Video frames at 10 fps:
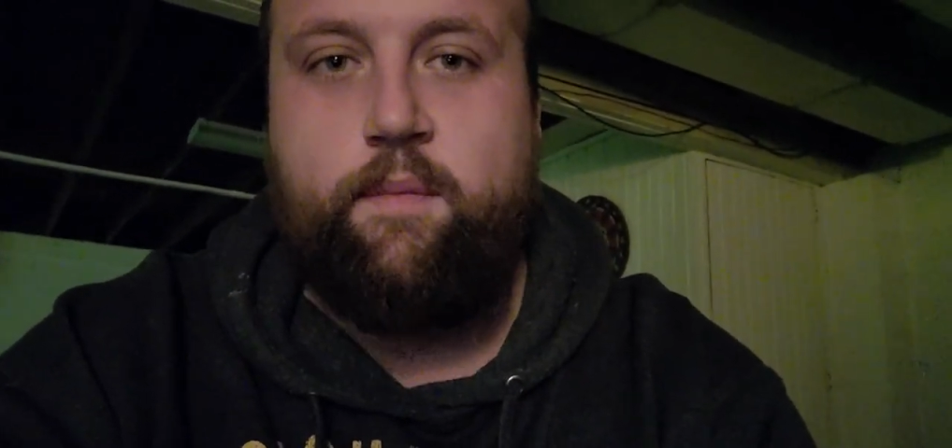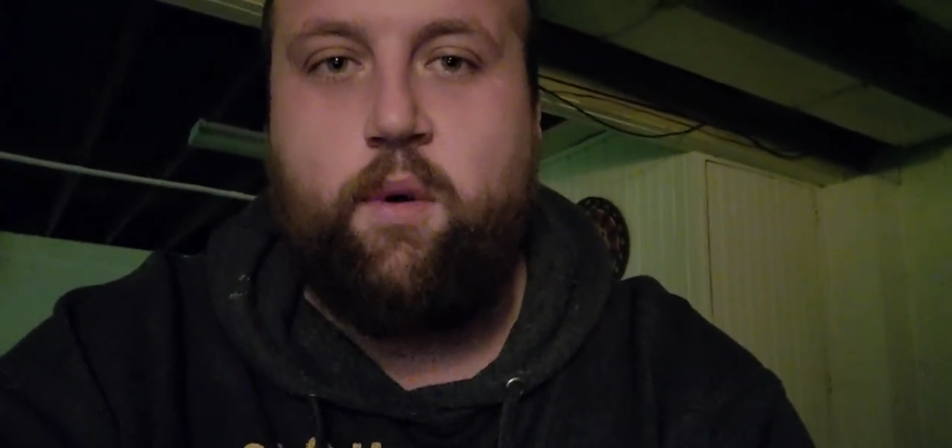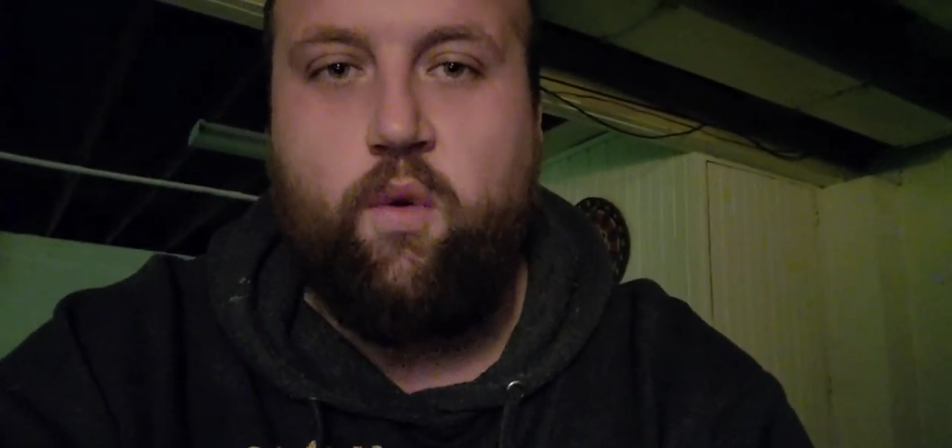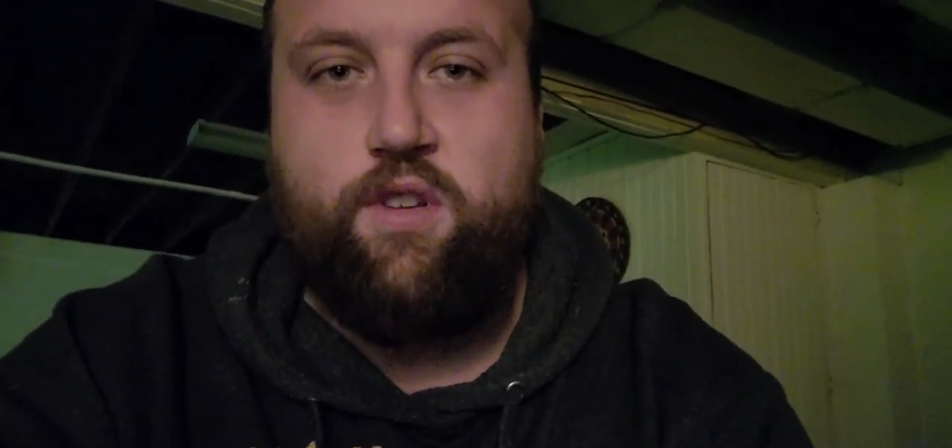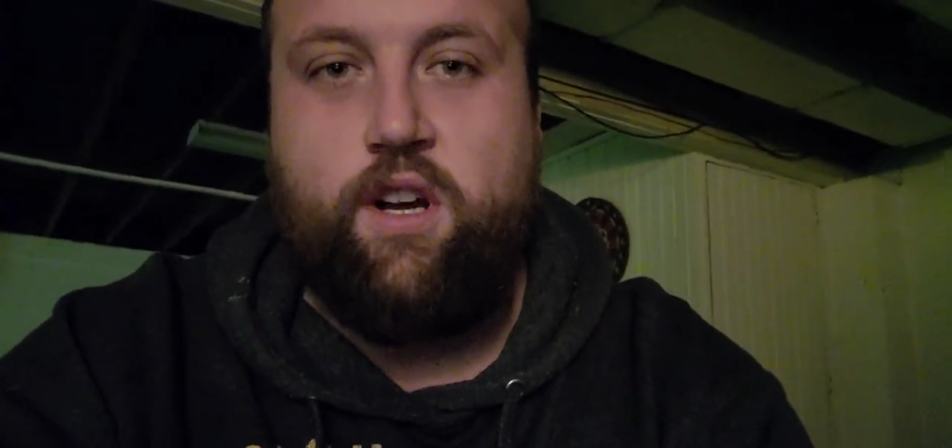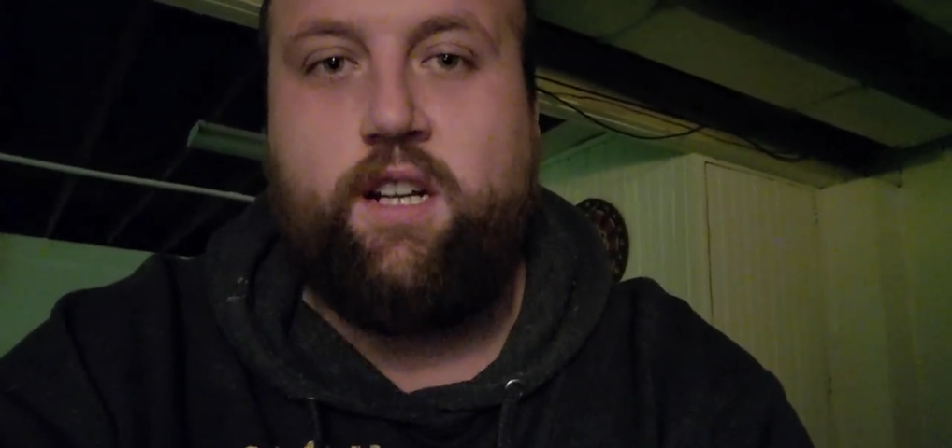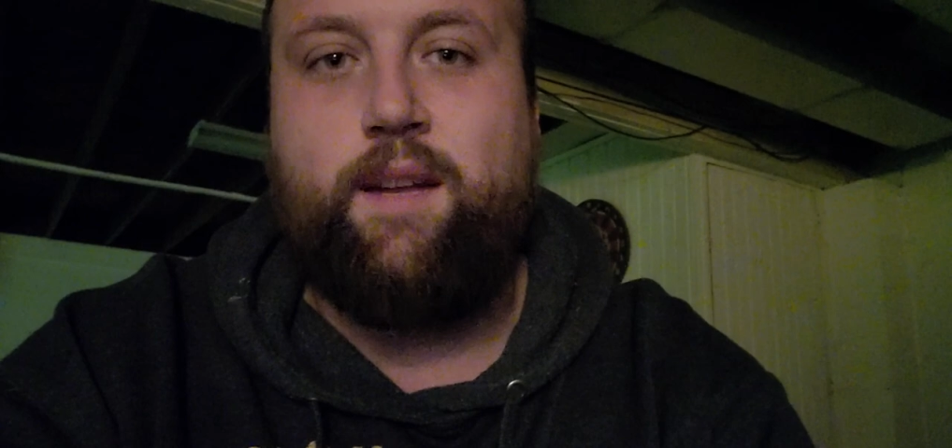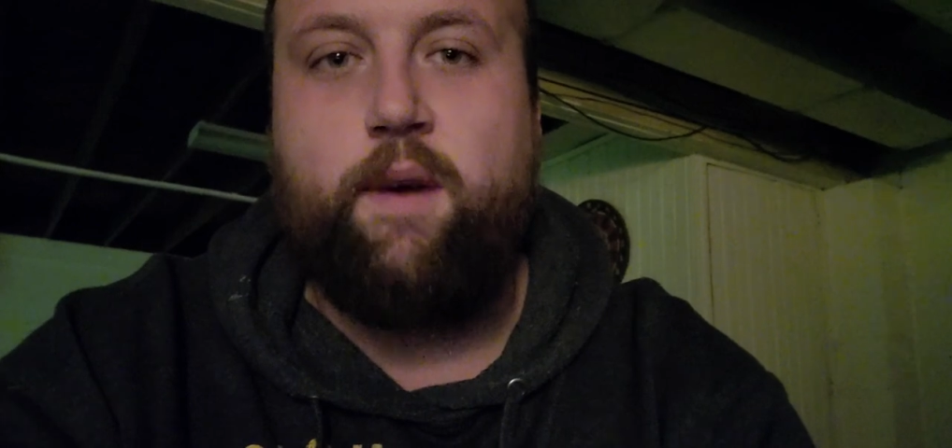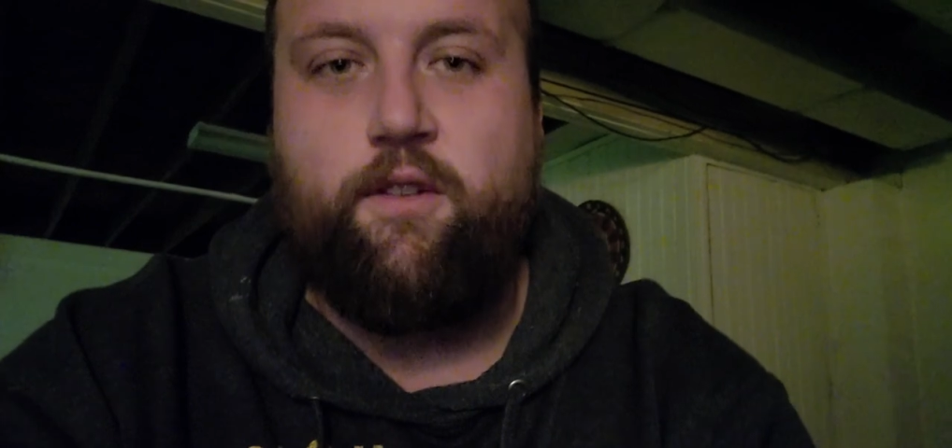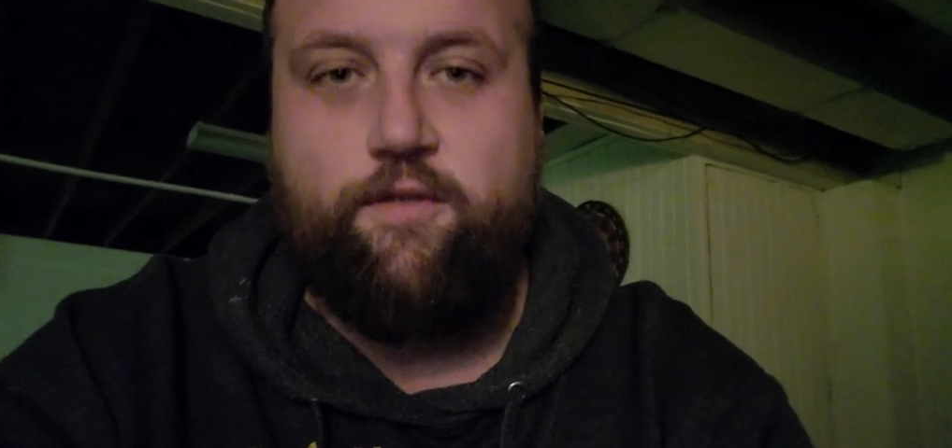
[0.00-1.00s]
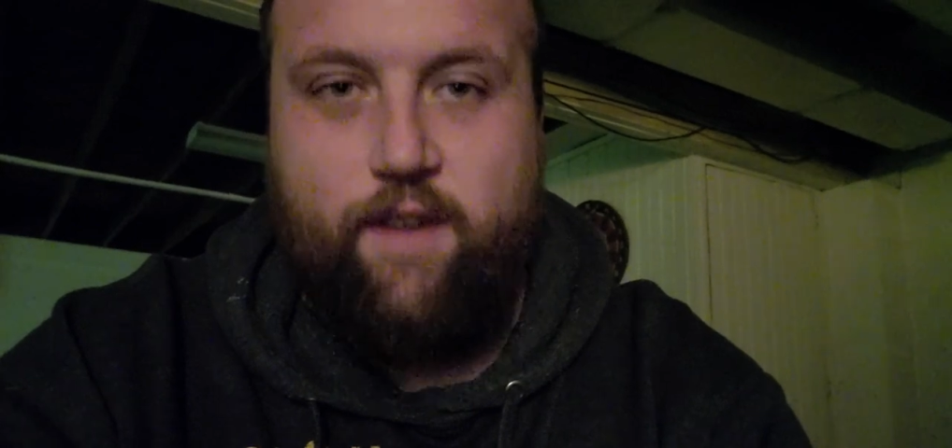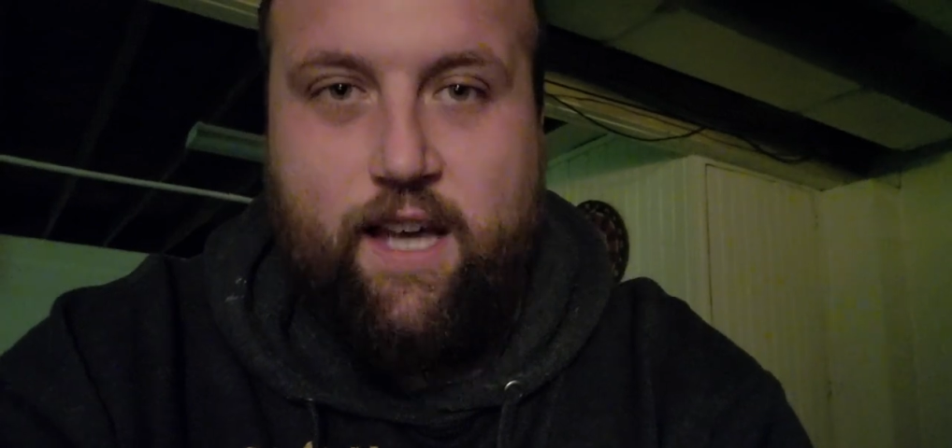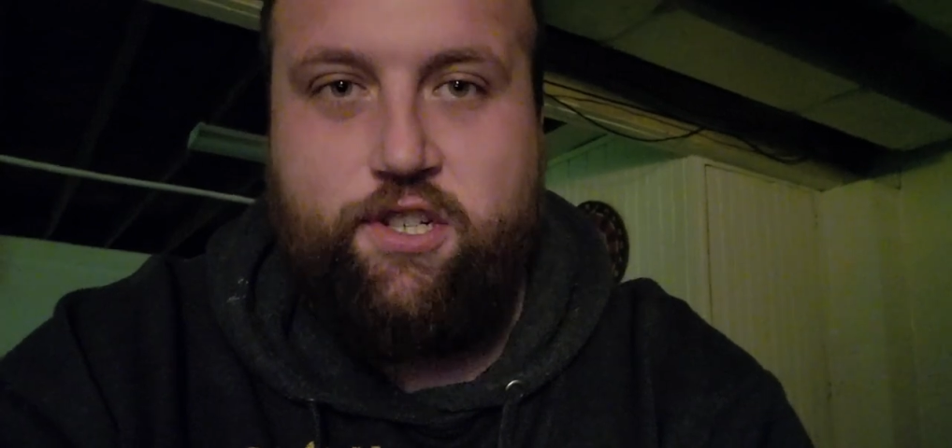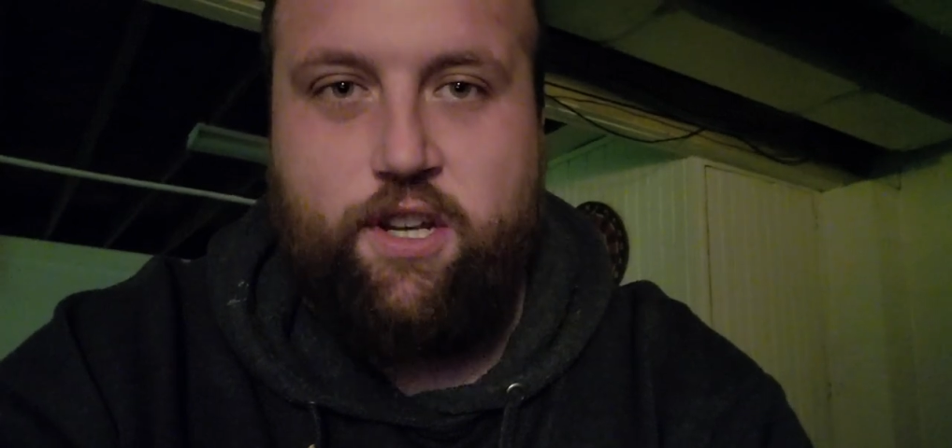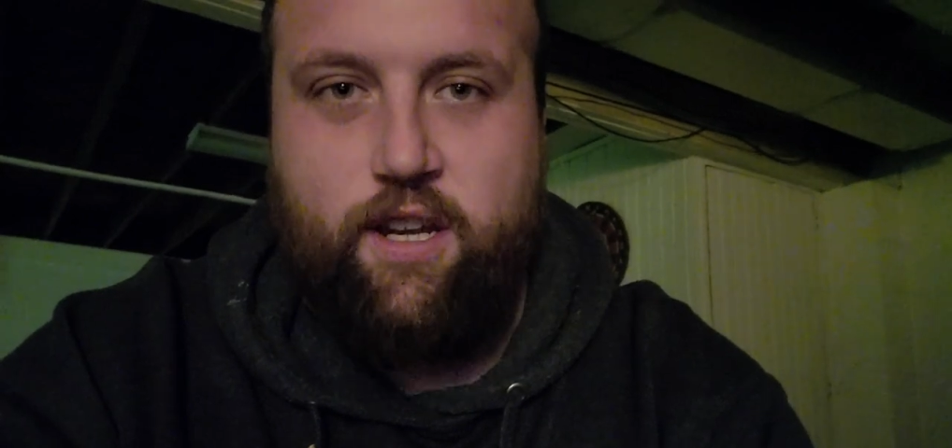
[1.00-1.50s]
but we're talking about
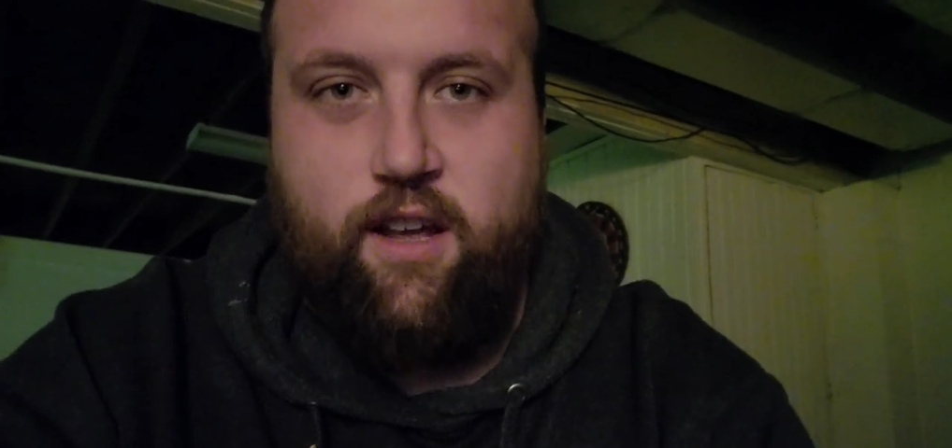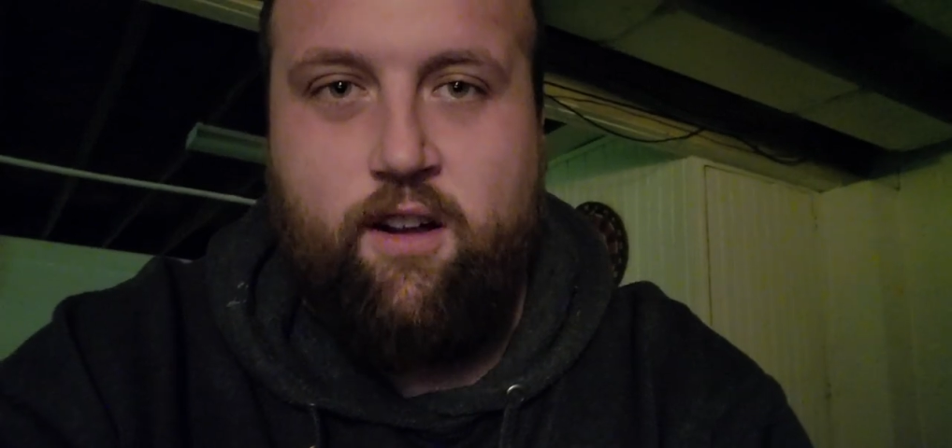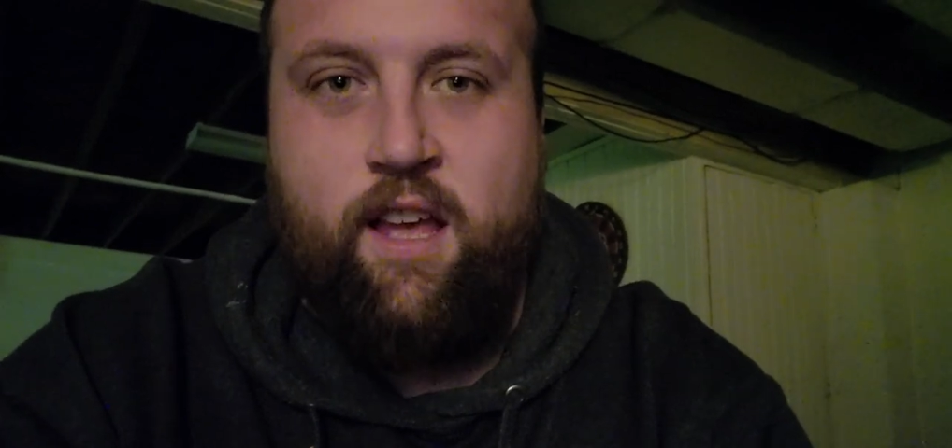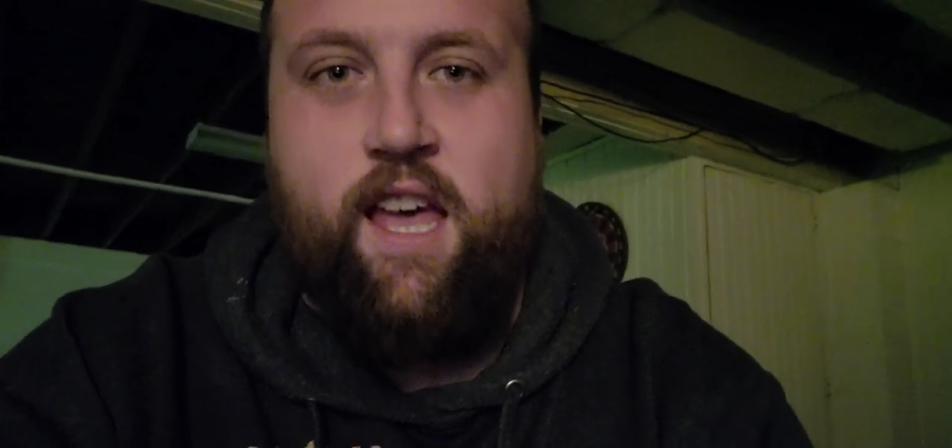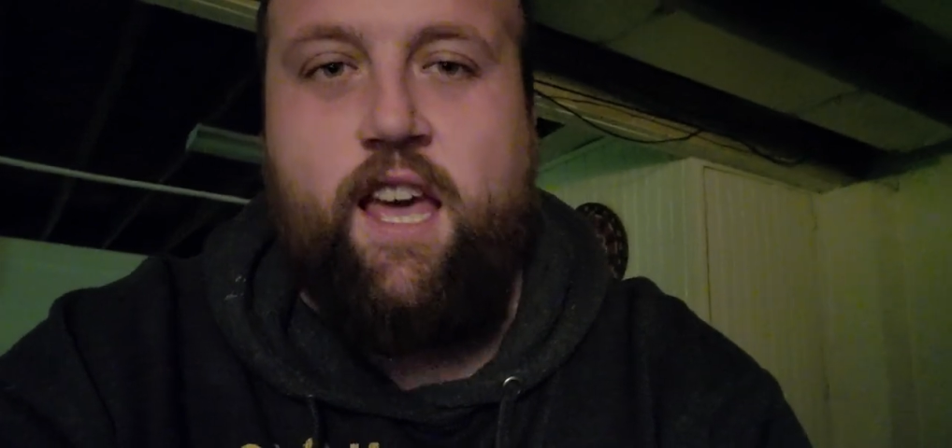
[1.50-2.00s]
fashion here.